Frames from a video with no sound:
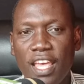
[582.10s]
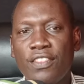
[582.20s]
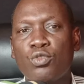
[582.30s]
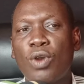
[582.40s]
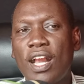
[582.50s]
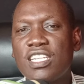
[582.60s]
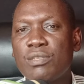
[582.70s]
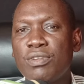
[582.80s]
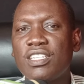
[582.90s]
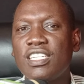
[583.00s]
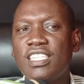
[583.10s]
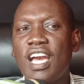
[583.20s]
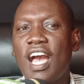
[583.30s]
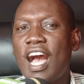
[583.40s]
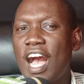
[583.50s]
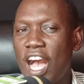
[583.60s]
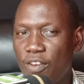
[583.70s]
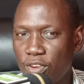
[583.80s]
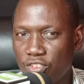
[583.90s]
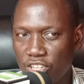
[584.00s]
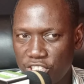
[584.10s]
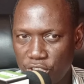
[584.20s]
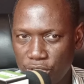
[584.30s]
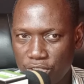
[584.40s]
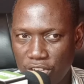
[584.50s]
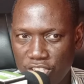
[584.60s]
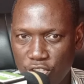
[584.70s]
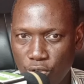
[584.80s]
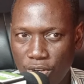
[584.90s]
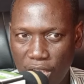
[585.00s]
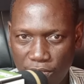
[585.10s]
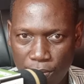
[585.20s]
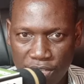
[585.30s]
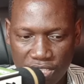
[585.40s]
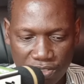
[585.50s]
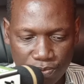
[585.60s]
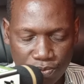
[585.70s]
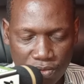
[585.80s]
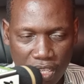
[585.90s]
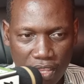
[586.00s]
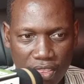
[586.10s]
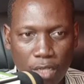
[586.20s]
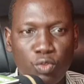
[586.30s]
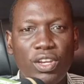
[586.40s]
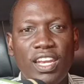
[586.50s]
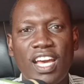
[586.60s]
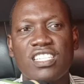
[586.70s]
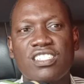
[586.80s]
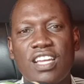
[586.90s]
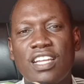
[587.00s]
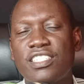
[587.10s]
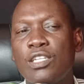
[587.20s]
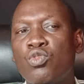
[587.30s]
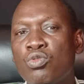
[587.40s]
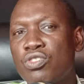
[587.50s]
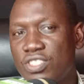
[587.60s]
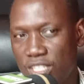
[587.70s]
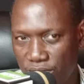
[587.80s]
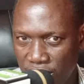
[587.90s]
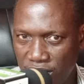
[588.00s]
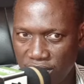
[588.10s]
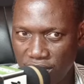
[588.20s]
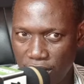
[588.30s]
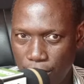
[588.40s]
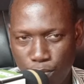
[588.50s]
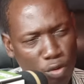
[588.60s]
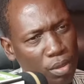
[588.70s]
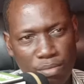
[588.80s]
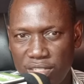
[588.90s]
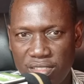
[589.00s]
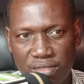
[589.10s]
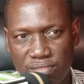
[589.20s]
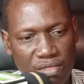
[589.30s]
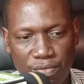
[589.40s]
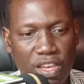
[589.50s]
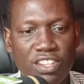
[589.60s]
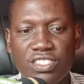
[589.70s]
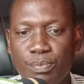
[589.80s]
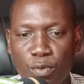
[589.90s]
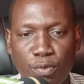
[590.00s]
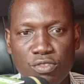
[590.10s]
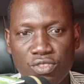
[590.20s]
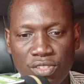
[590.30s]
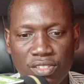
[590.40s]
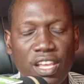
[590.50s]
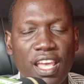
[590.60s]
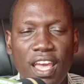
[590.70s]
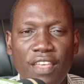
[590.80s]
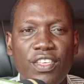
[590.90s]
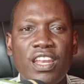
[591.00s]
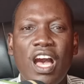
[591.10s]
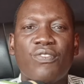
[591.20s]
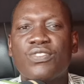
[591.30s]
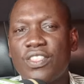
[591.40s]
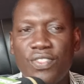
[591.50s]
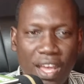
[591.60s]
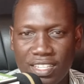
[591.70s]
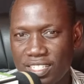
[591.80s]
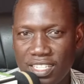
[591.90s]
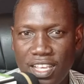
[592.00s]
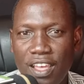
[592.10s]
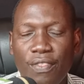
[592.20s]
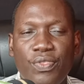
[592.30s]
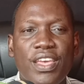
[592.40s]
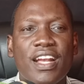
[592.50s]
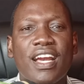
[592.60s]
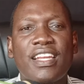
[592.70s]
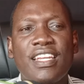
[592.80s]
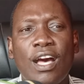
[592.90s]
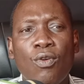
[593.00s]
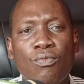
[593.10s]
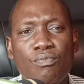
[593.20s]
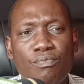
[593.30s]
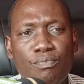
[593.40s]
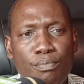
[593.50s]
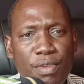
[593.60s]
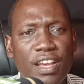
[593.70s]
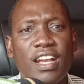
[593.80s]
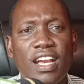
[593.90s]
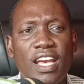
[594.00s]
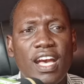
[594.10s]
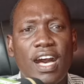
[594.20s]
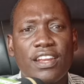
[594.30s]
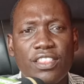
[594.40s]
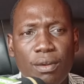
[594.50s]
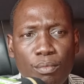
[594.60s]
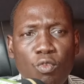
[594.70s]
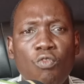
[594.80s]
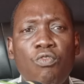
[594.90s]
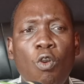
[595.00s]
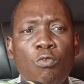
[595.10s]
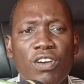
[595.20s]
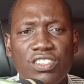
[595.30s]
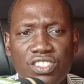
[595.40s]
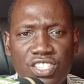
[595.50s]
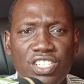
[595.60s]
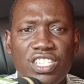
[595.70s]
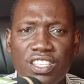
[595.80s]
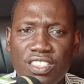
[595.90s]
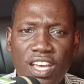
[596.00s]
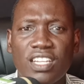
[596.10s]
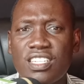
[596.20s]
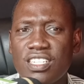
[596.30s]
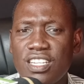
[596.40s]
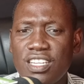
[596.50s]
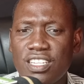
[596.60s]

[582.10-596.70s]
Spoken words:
and to ultimately have a transitional government that will last until 2027, probably, if that is the proposal, and then after that they can now make another move of unseating that